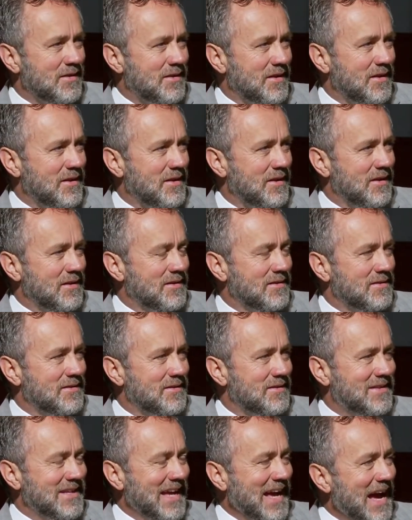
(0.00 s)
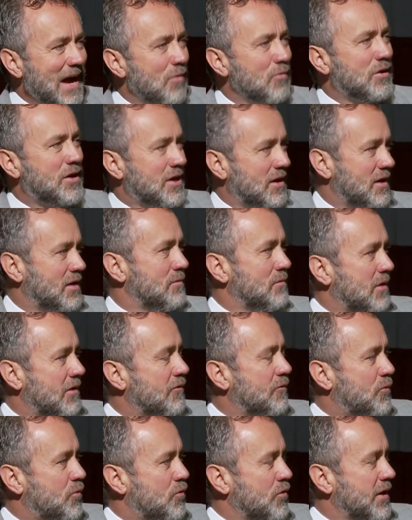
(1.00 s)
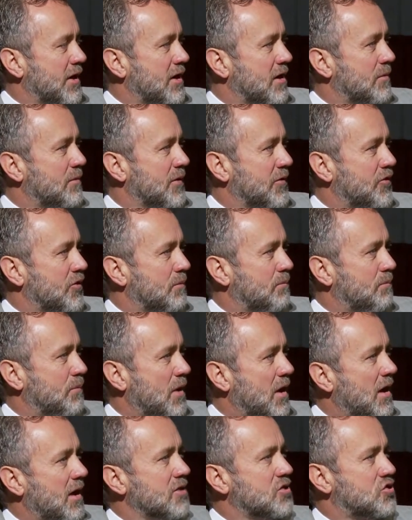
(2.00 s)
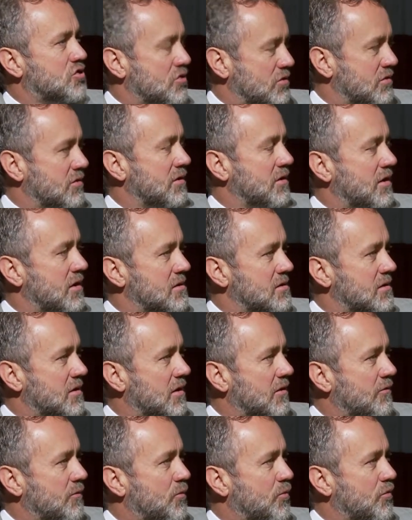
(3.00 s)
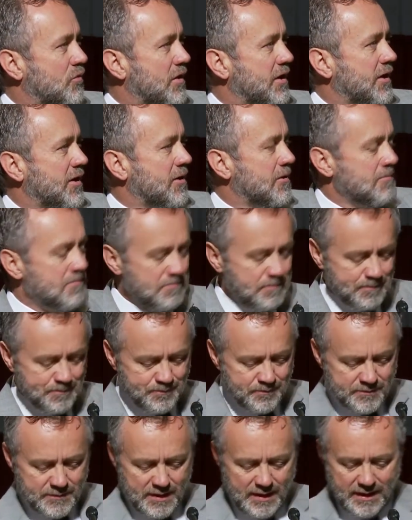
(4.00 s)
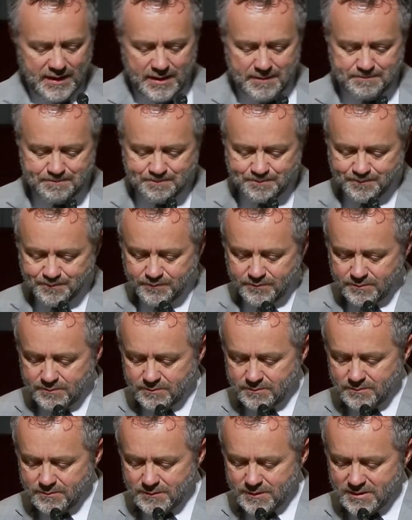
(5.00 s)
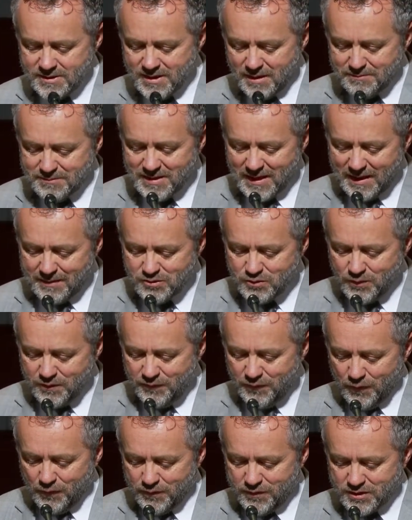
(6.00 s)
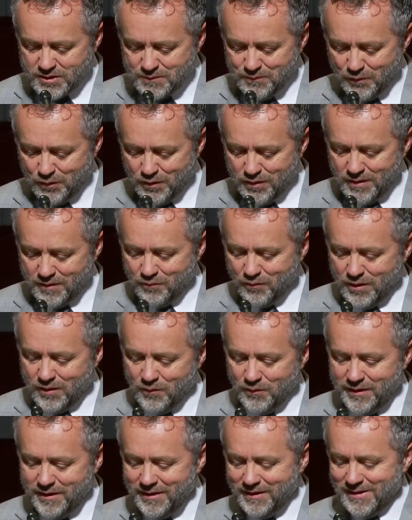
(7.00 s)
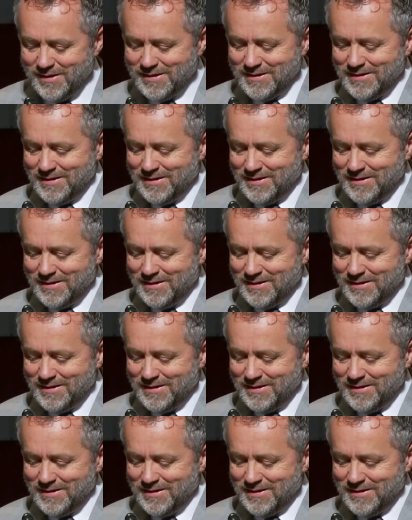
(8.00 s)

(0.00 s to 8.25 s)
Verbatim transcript: the, the outcome of prayer, but the posture of prayer. Um, sometimes we focus more on what we